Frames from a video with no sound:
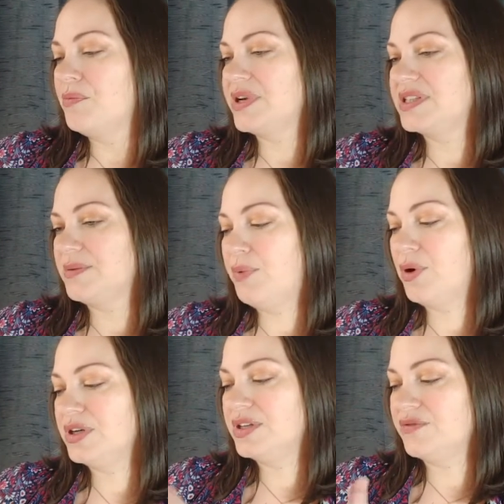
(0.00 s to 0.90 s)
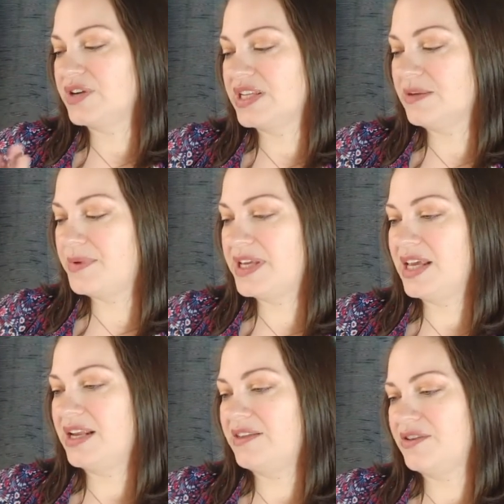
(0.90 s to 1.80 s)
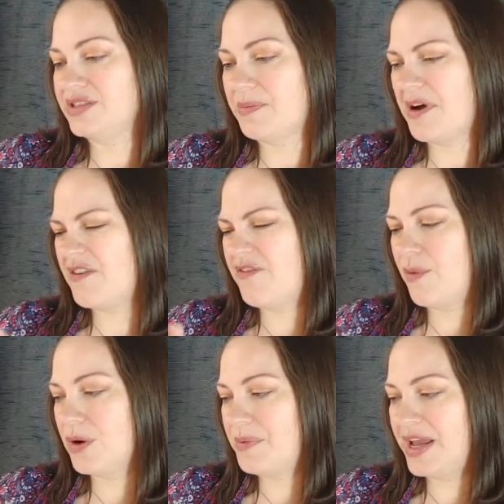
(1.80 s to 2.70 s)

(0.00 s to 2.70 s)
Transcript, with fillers: But it's important to read the beginning. There's about four